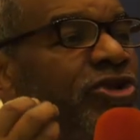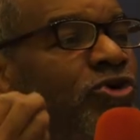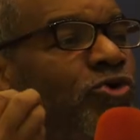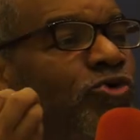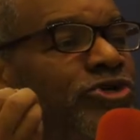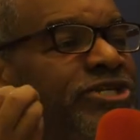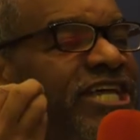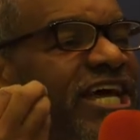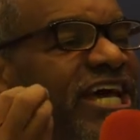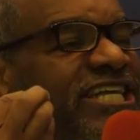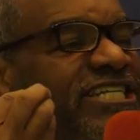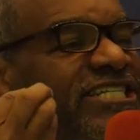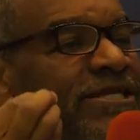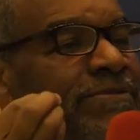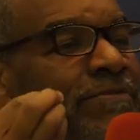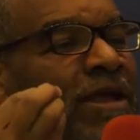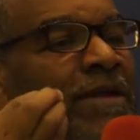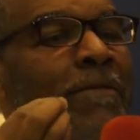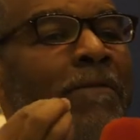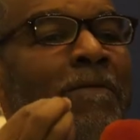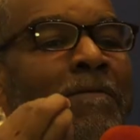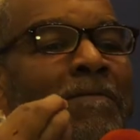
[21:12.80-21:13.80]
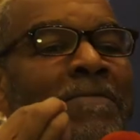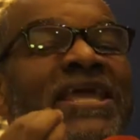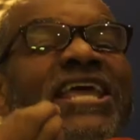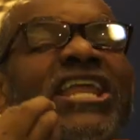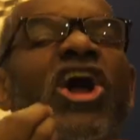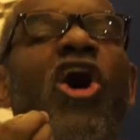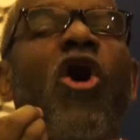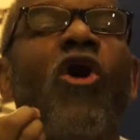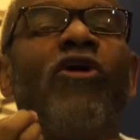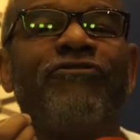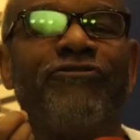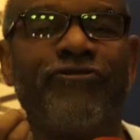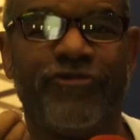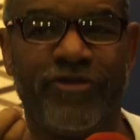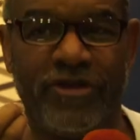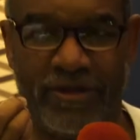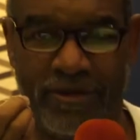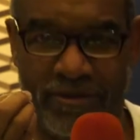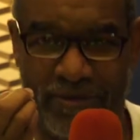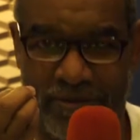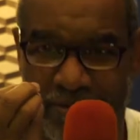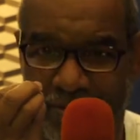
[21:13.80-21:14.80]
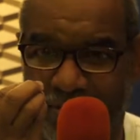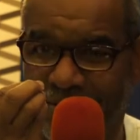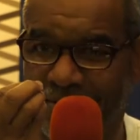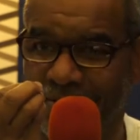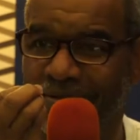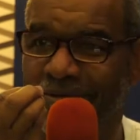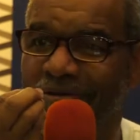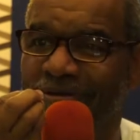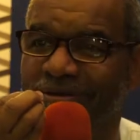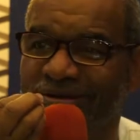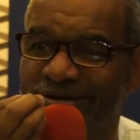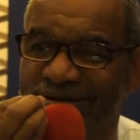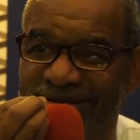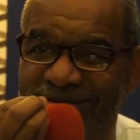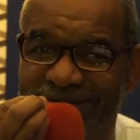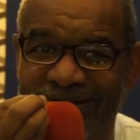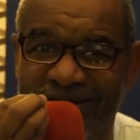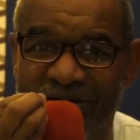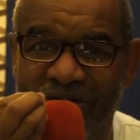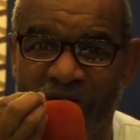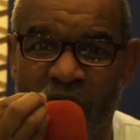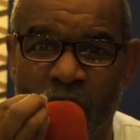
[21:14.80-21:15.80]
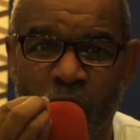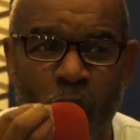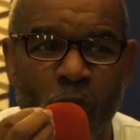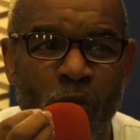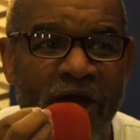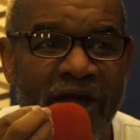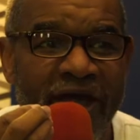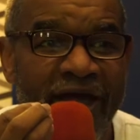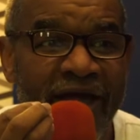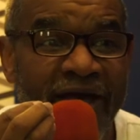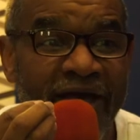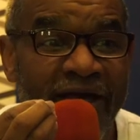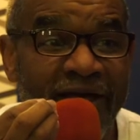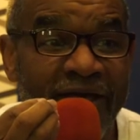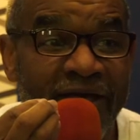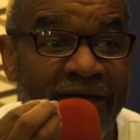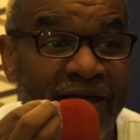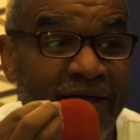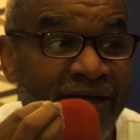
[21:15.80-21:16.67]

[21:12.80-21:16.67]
New Testament meat offering, where